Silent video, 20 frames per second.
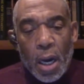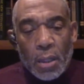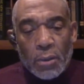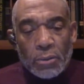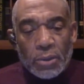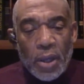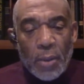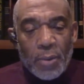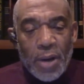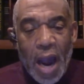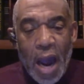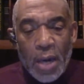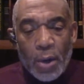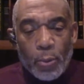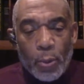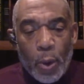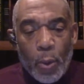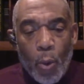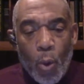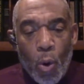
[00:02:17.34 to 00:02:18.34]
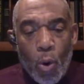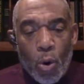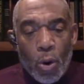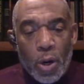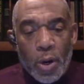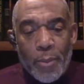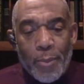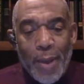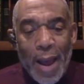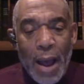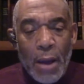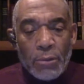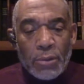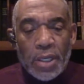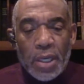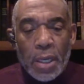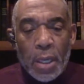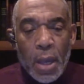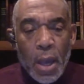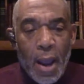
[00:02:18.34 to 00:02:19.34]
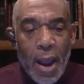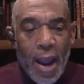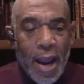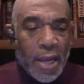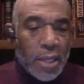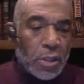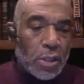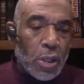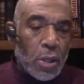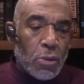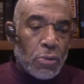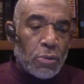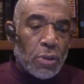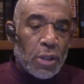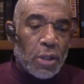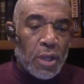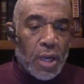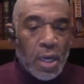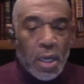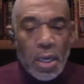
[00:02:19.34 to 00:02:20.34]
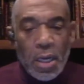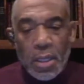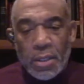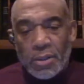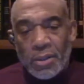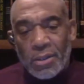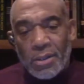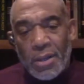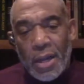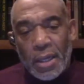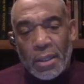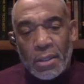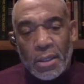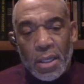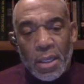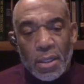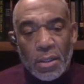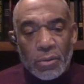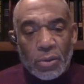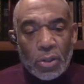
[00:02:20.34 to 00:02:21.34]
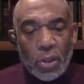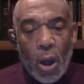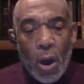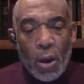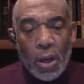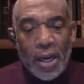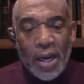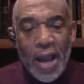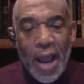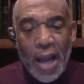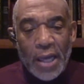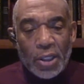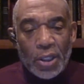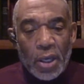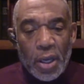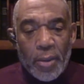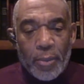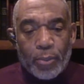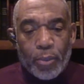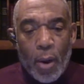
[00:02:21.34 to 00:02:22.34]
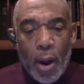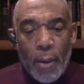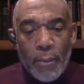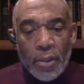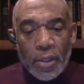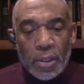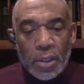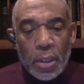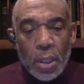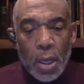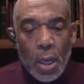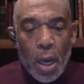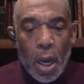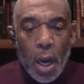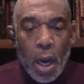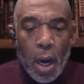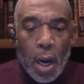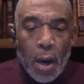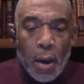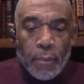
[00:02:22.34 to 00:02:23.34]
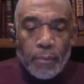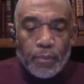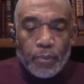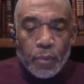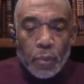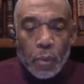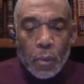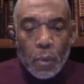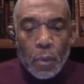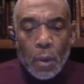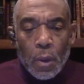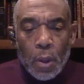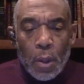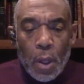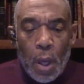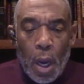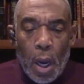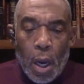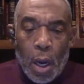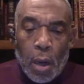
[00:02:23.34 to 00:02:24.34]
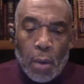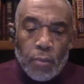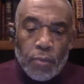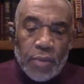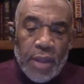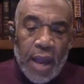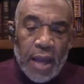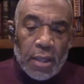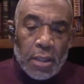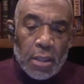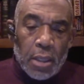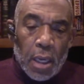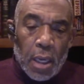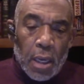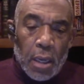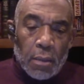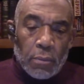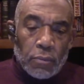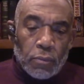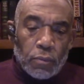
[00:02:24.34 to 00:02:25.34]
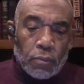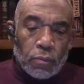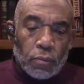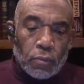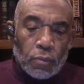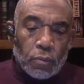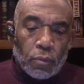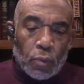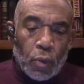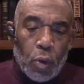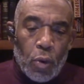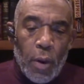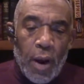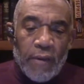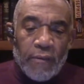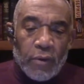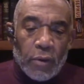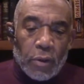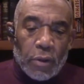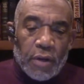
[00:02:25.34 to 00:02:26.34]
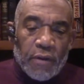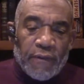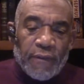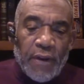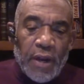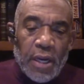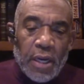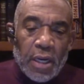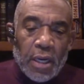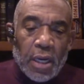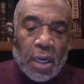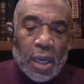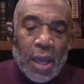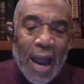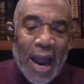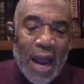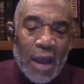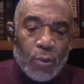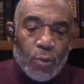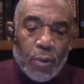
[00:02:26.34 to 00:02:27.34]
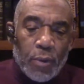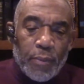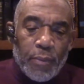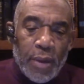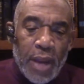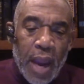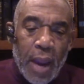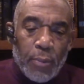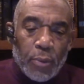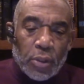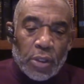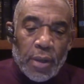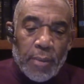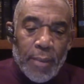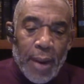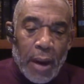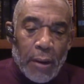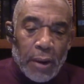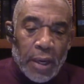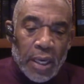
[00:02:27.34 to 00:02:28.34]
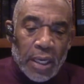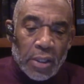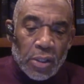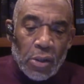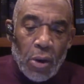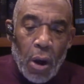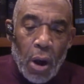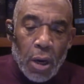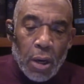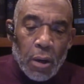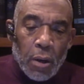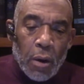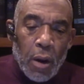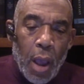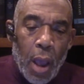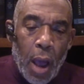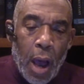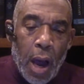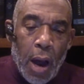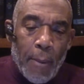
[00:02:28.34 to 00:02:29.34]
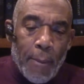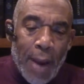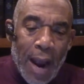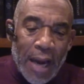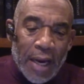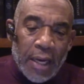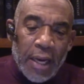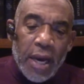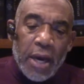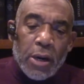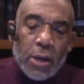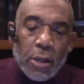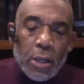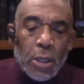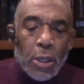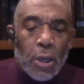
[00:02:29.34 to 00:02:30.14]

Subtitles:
some kind of reward or bounty. And so the thing is that Saul had actually promised that whoever defeated Goliath would be able to marry his daughter, Michal,